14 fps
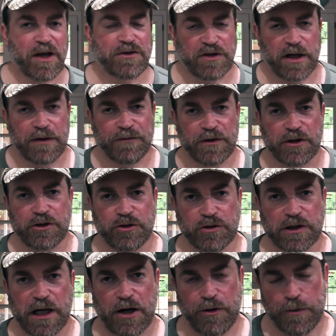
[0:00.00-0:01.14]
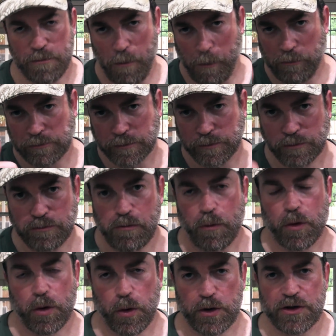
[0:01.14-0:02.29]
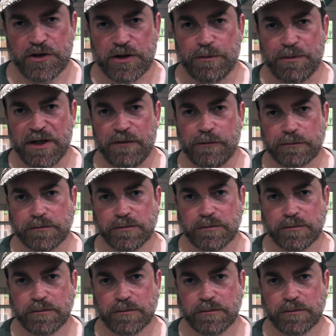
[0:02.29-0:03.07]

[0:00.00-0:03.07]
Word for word: Sign up for the newsletter. Order you some beef.